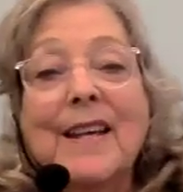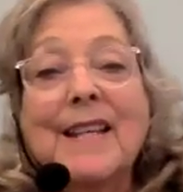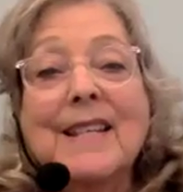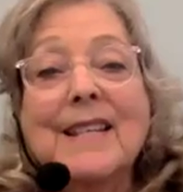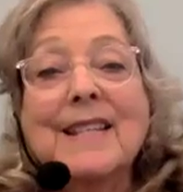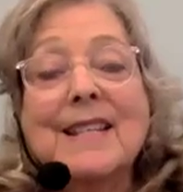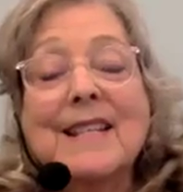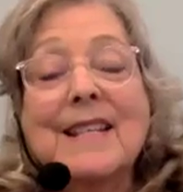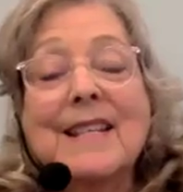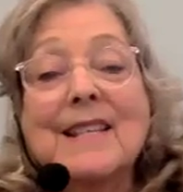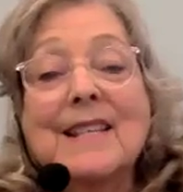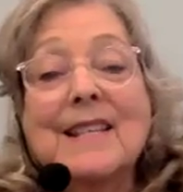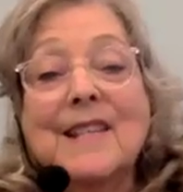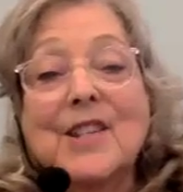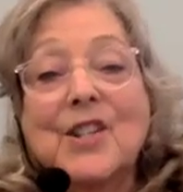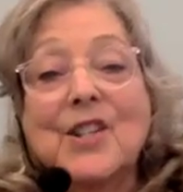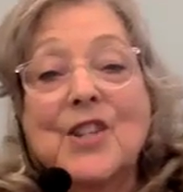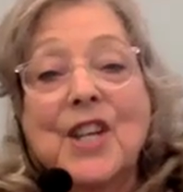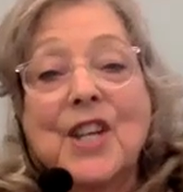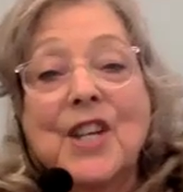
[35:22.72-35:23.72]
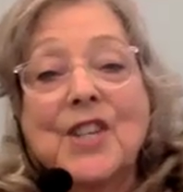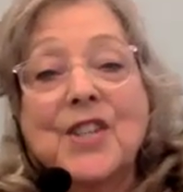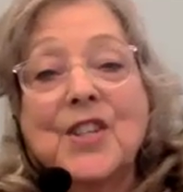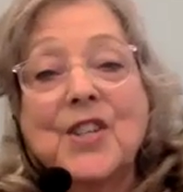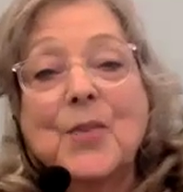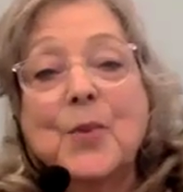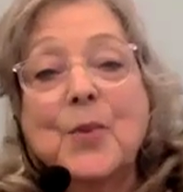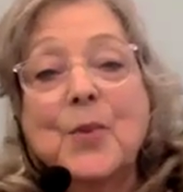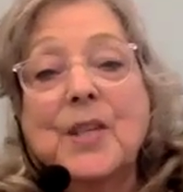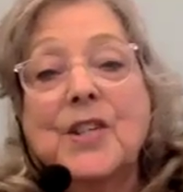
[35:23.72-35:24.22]
He
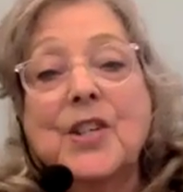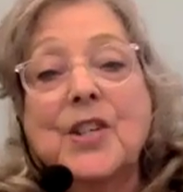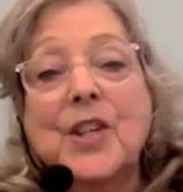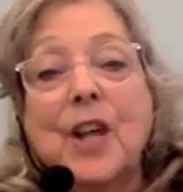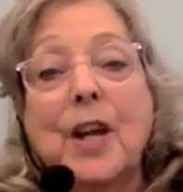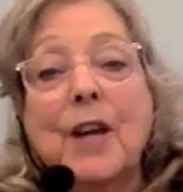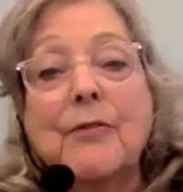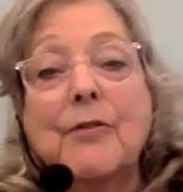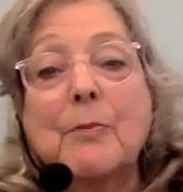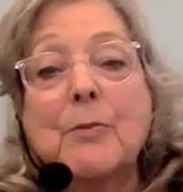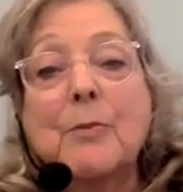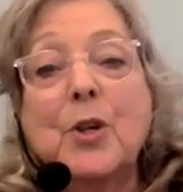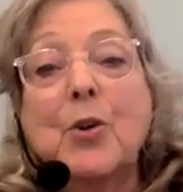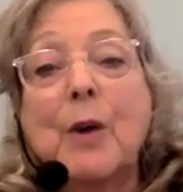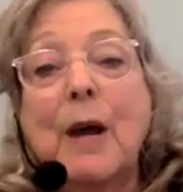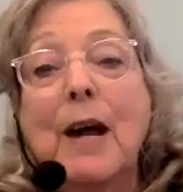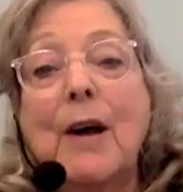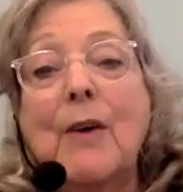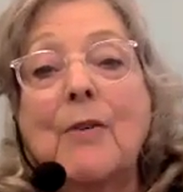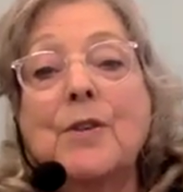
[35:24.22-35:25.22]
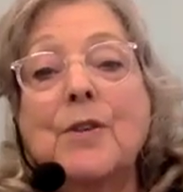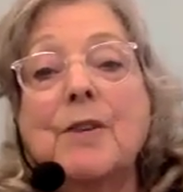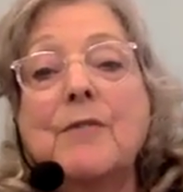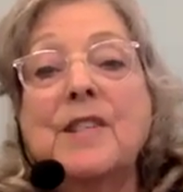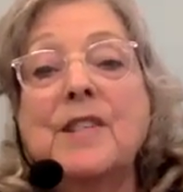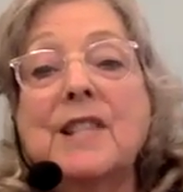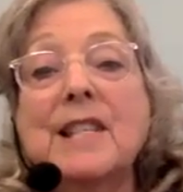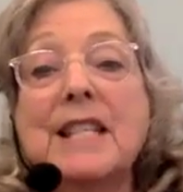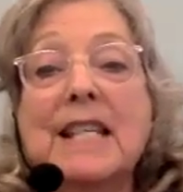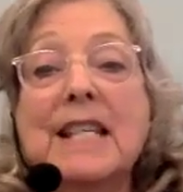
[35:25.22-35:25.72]
suggested we start from the ground
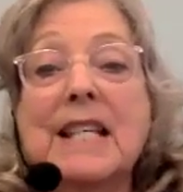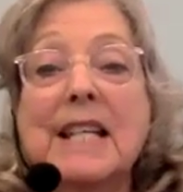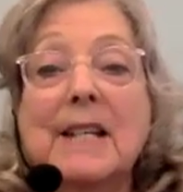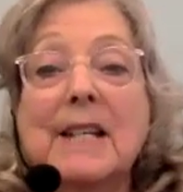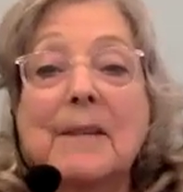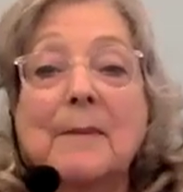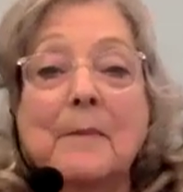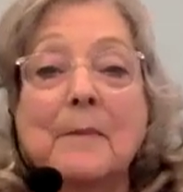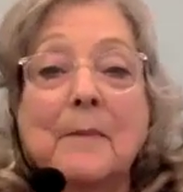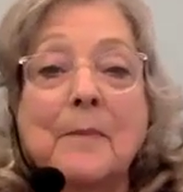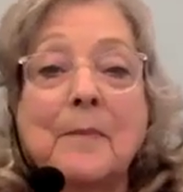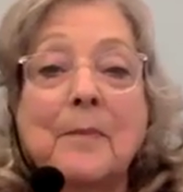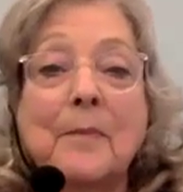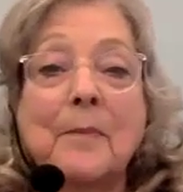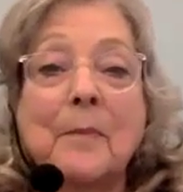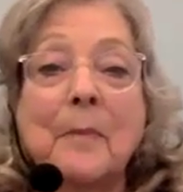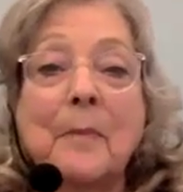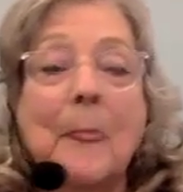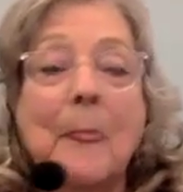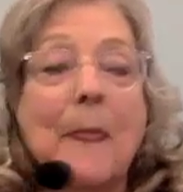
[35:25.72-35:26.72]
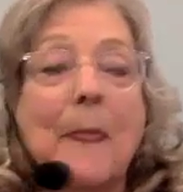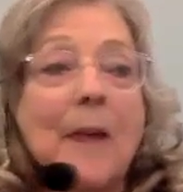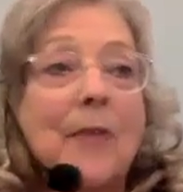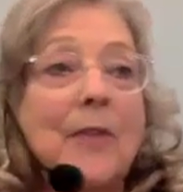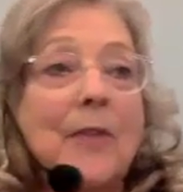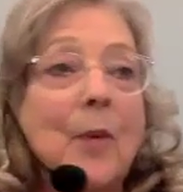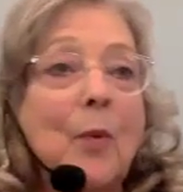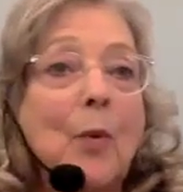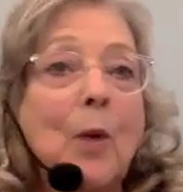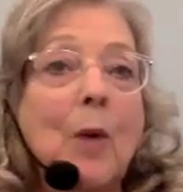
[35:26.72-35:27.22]
of seeing
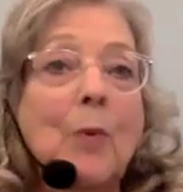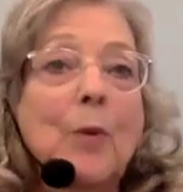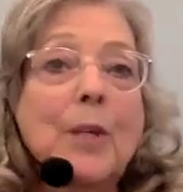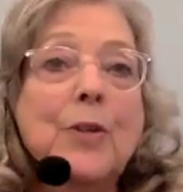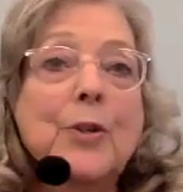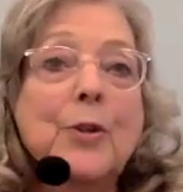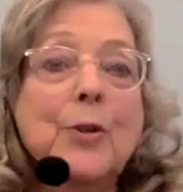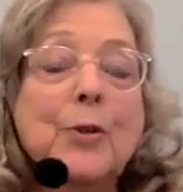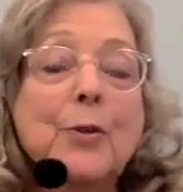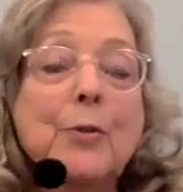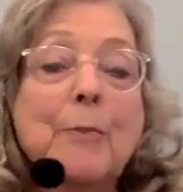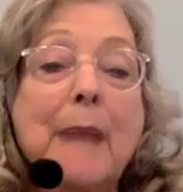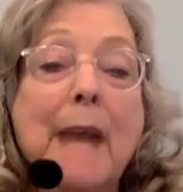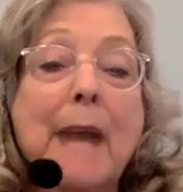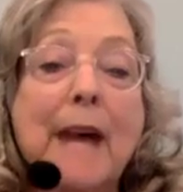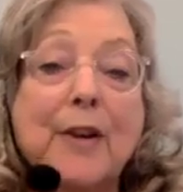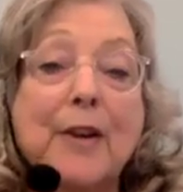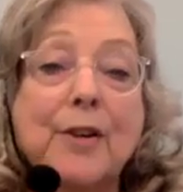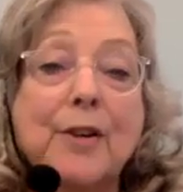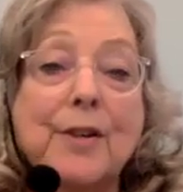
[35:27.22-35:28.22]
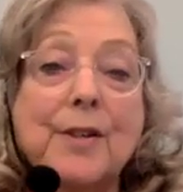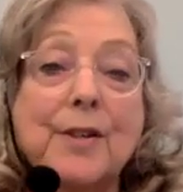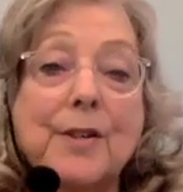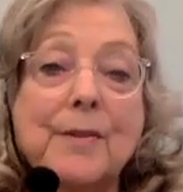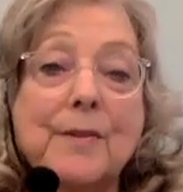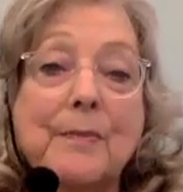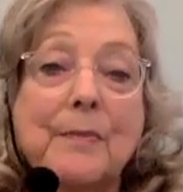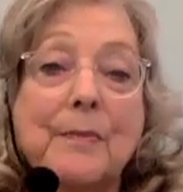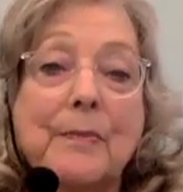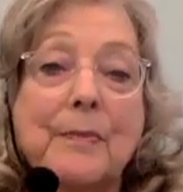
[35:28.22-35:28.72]
that what we do
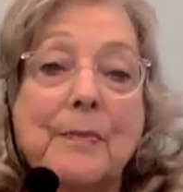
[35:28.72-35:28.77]
matters,